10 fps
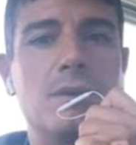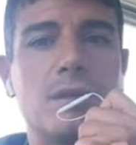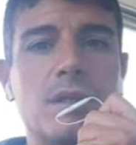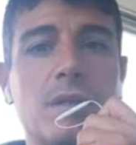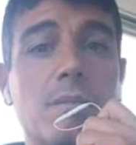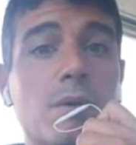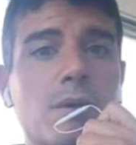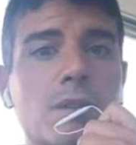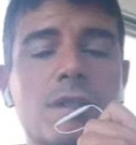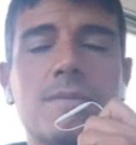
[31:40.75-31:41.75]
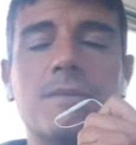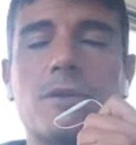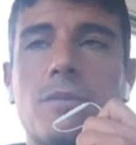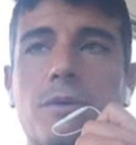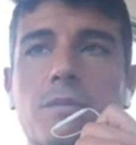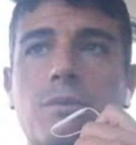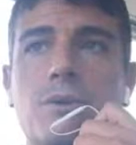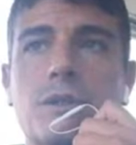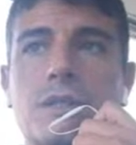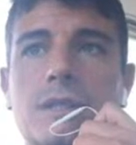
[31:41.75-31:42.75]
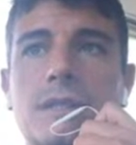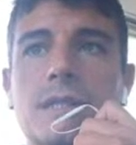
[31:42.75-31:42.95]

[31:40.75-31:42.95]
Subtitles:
working the board, corporate board.